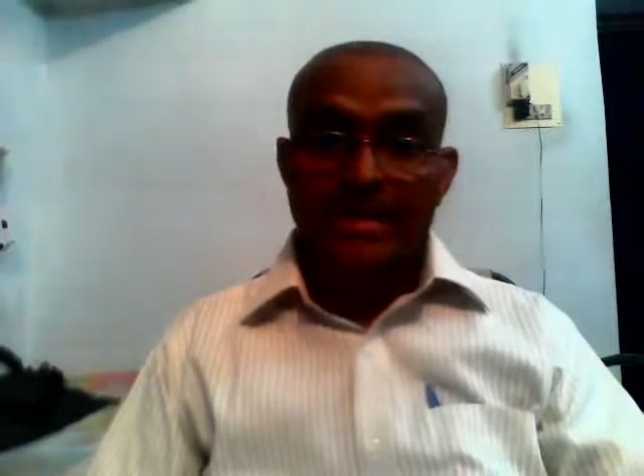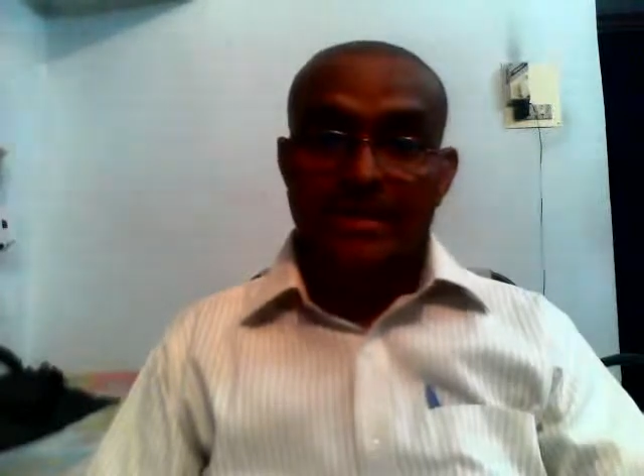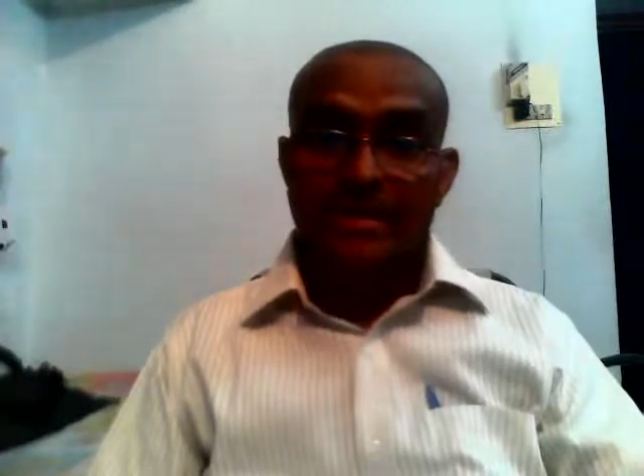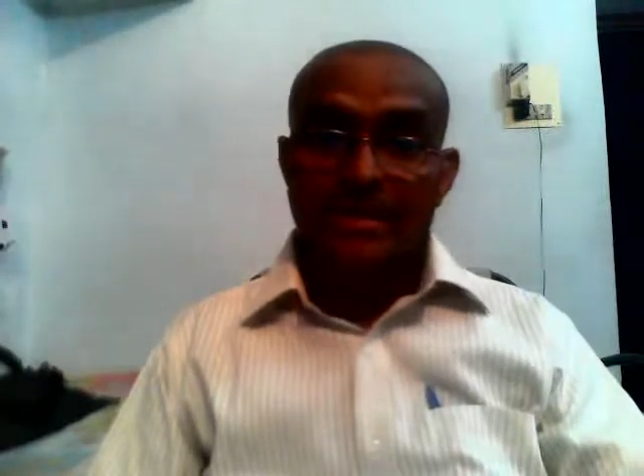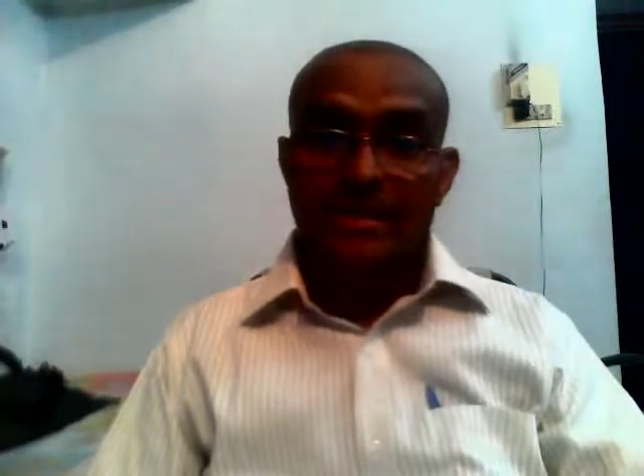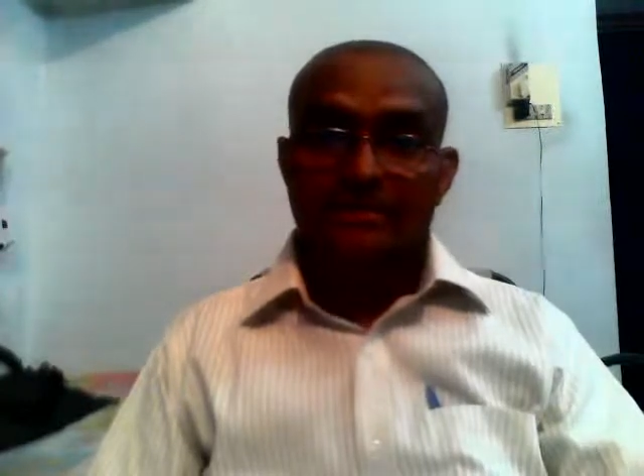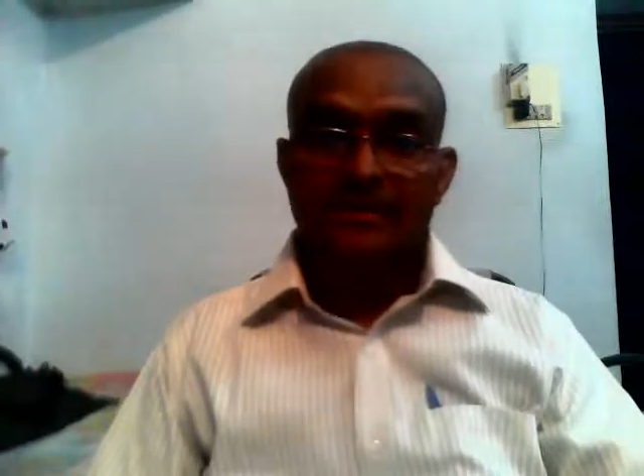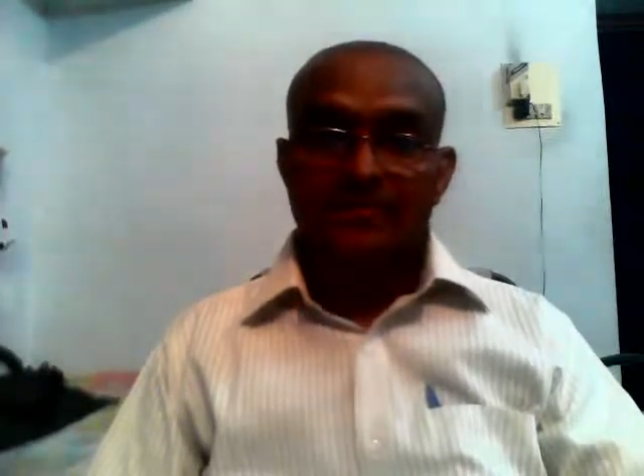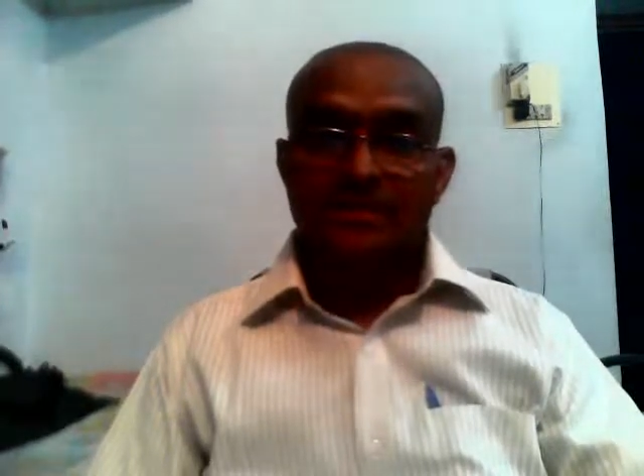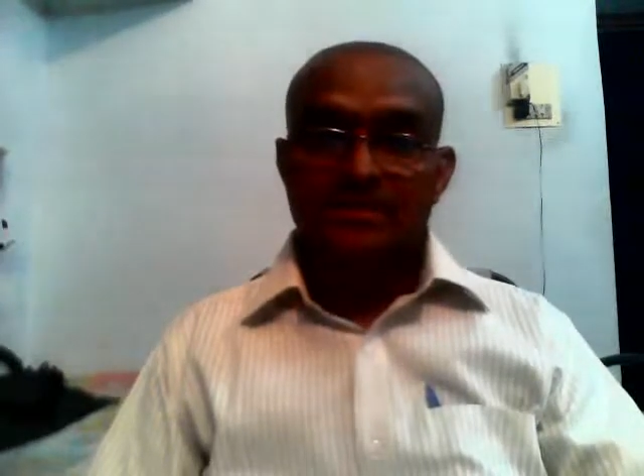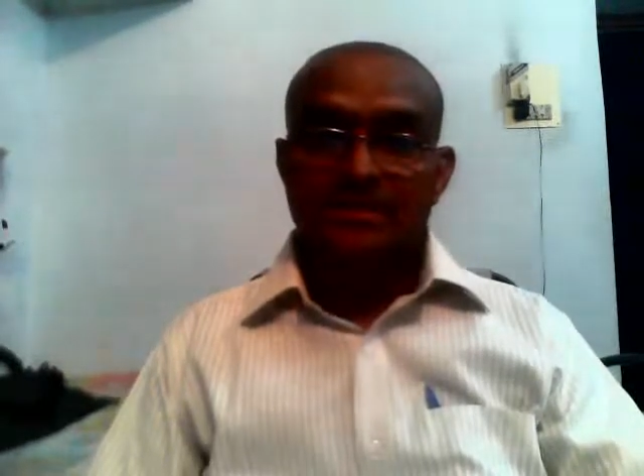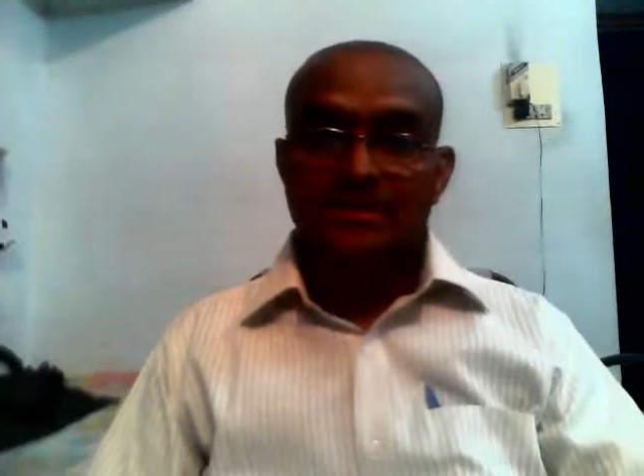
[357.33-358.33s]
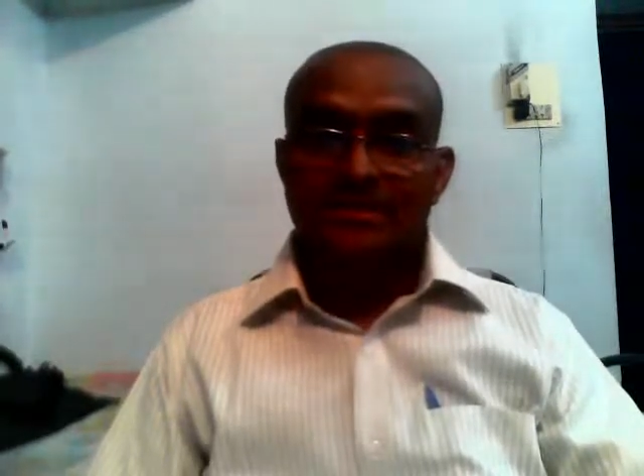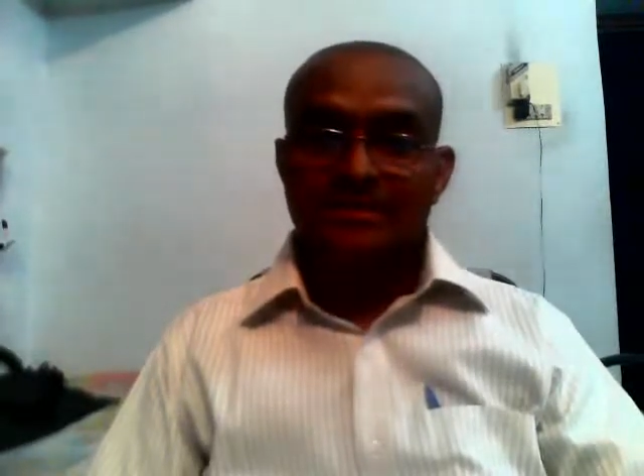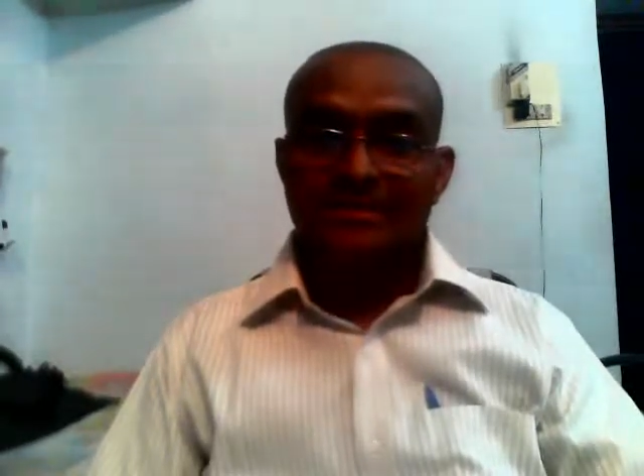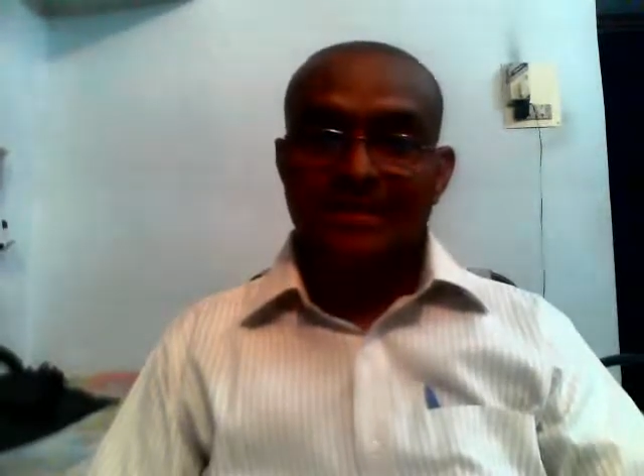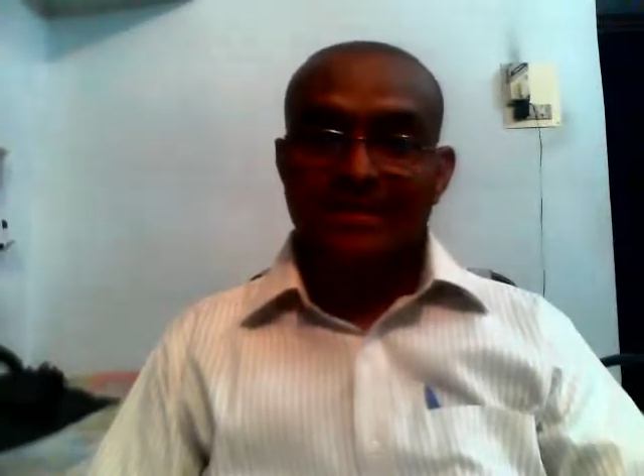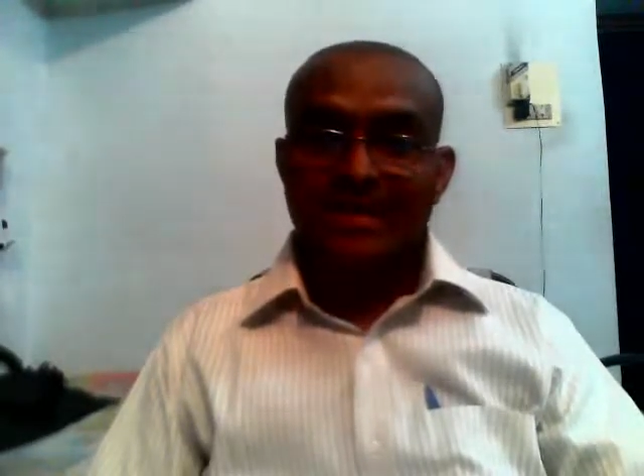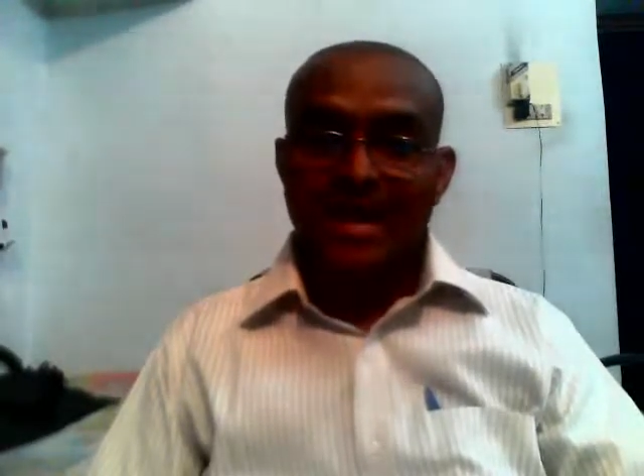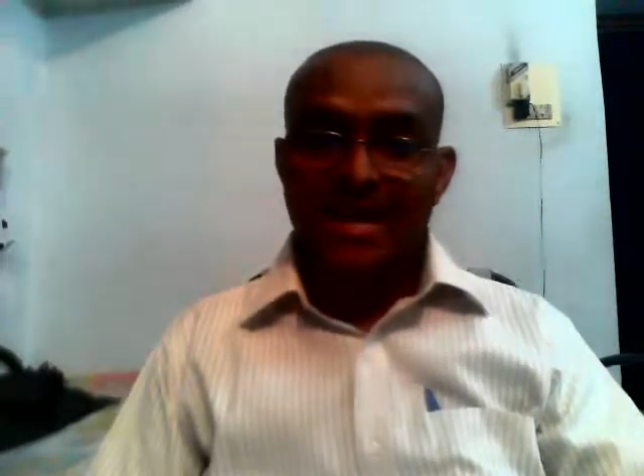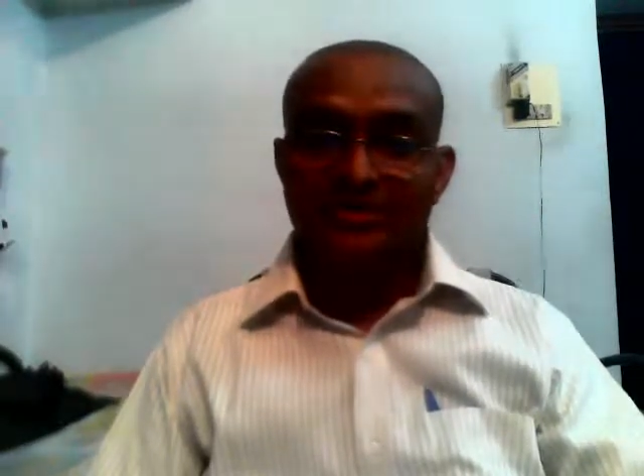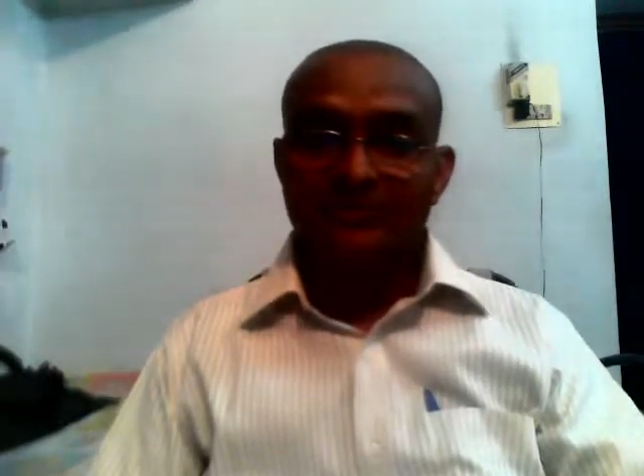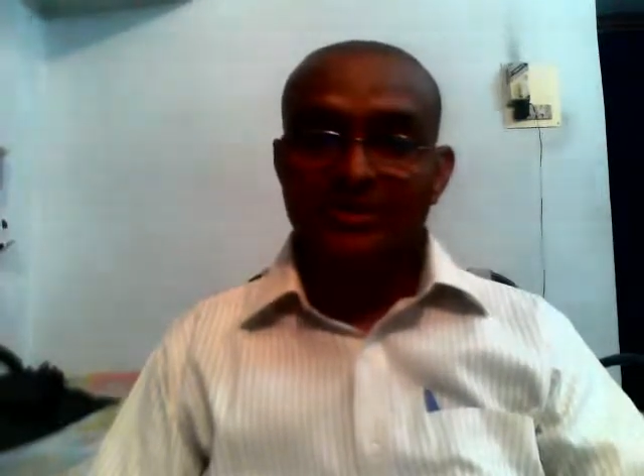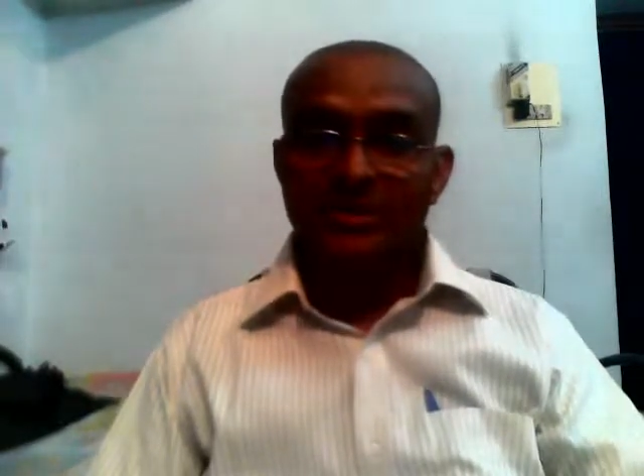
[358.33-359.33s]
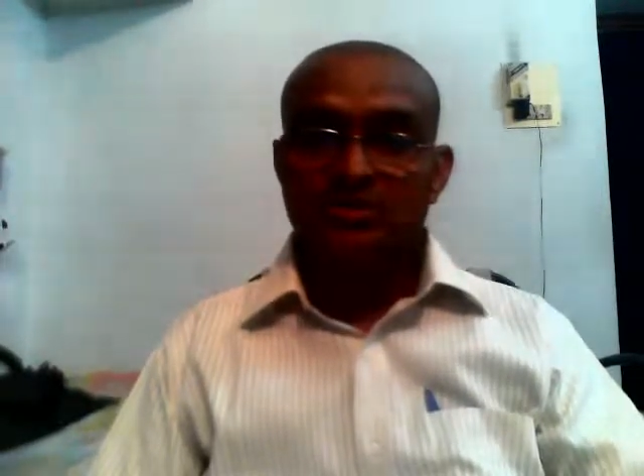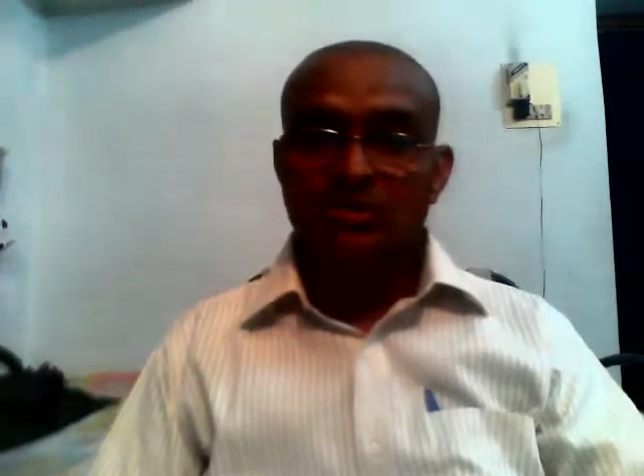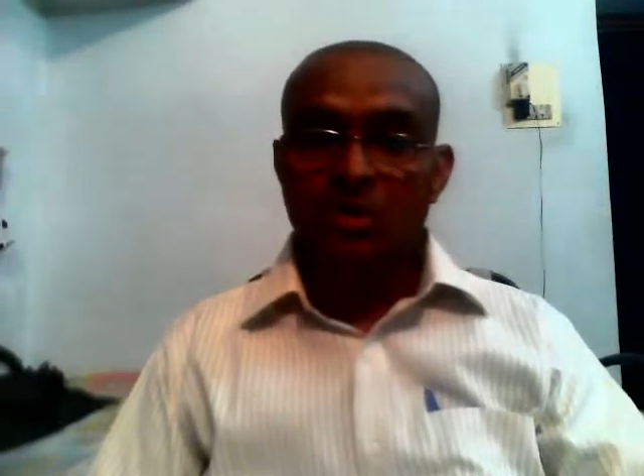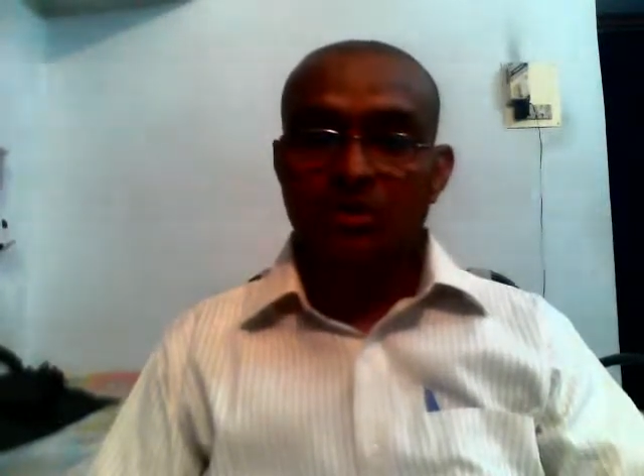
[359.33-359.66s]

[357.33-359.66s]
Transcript: Any other business that has for its